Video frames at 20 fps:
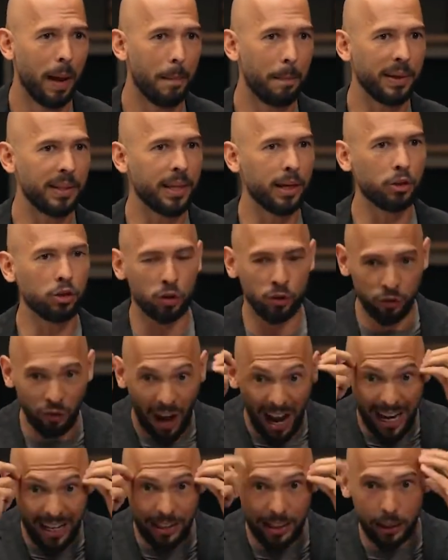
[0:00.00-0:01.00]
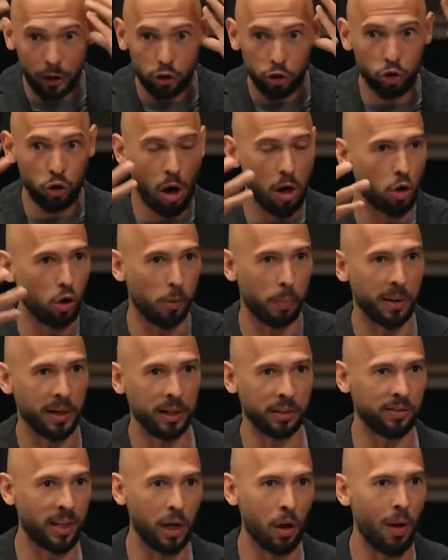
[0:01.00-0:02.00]
But they're just finding struggle
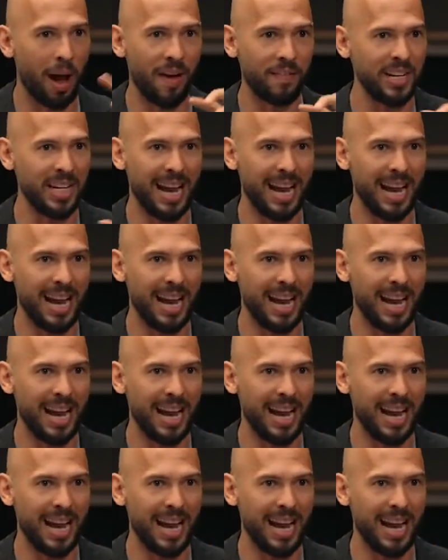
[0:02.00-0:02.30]
because they don't have